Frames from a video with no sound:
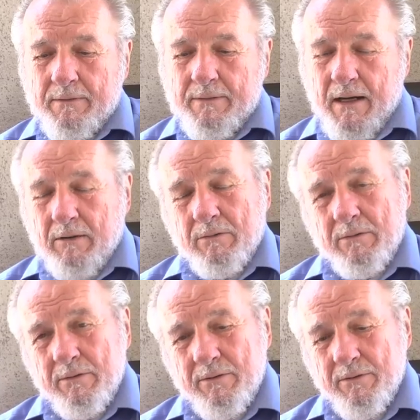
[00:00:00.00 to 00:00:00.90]
Now,
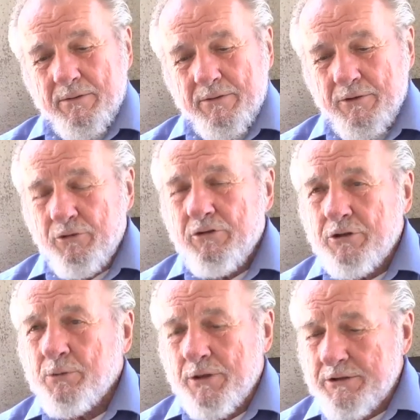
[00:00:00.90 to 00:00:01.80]
this
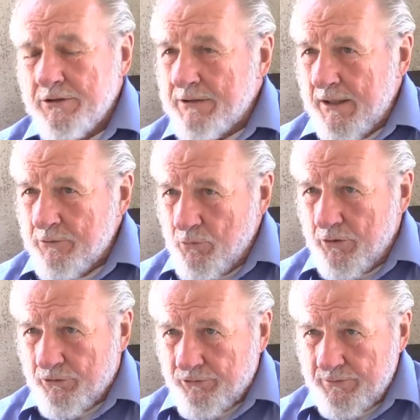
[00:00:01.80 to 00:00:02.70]
situation has gotten
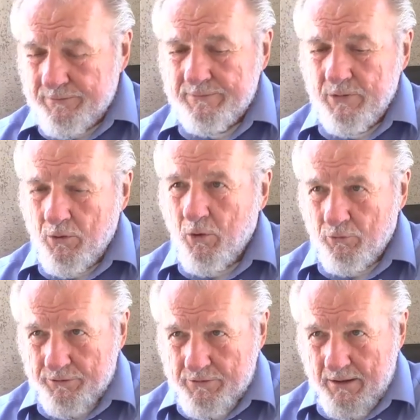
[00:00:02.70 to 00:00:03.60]
worse
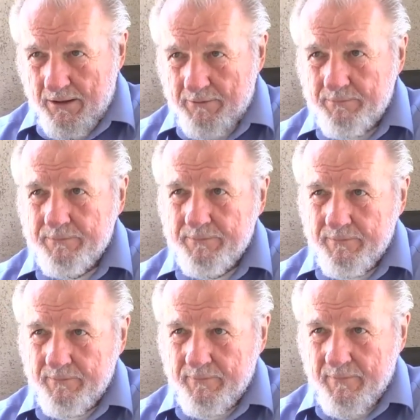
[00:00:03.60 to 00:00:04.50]
over time,
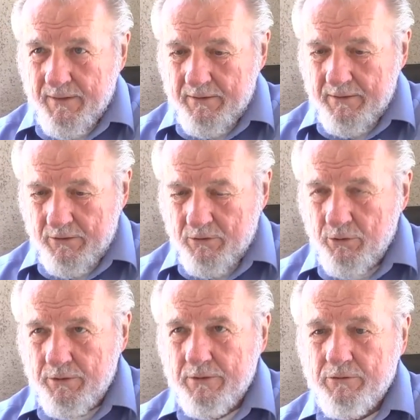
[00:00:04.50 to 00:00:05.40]

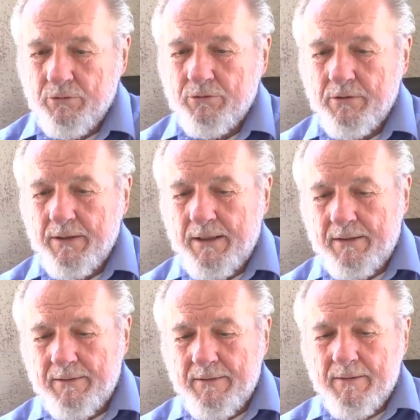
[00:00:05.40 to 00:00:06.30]
including to
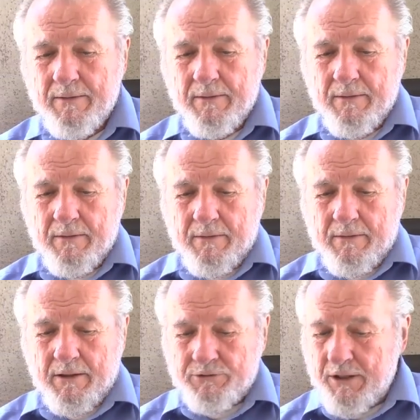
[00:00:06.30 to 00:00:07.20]
today.
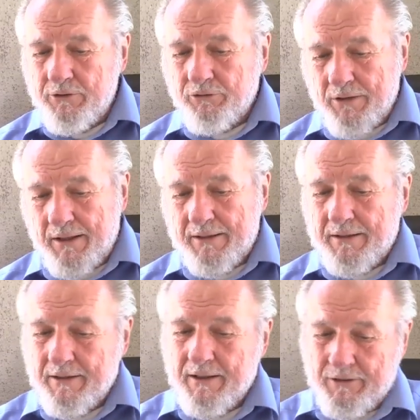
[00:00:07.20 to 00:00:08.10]
Now,
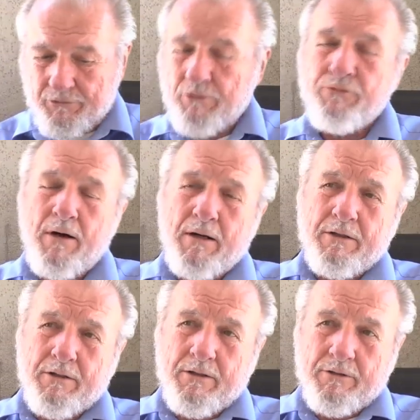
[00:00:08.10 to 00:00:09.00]
genocide is
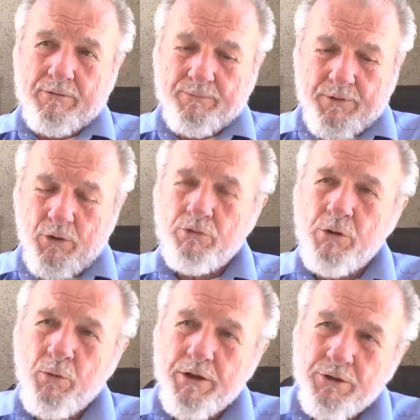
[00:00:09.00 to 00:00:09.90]
defined here. The only
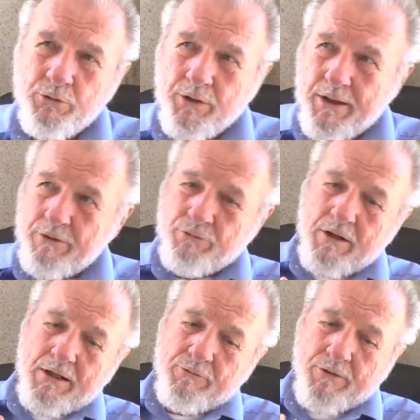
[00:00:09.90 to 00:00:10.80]
way you can
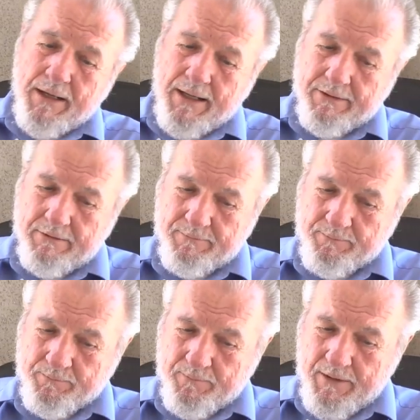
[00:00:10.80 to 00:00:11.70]
arrive at
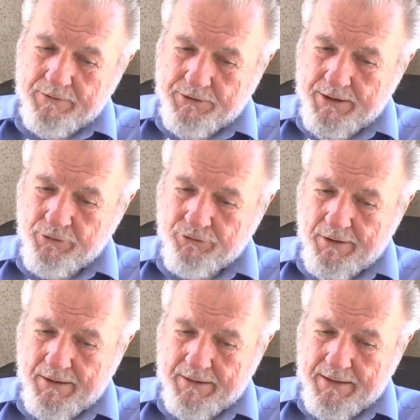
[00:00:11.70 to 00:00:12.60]

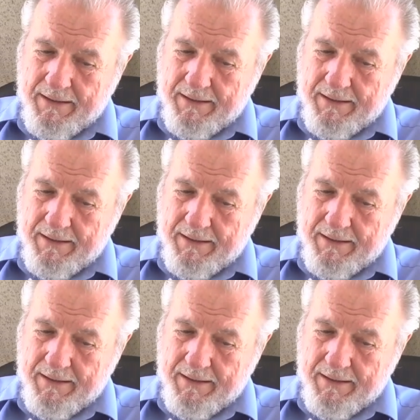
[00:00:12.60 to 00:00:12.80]
genocide,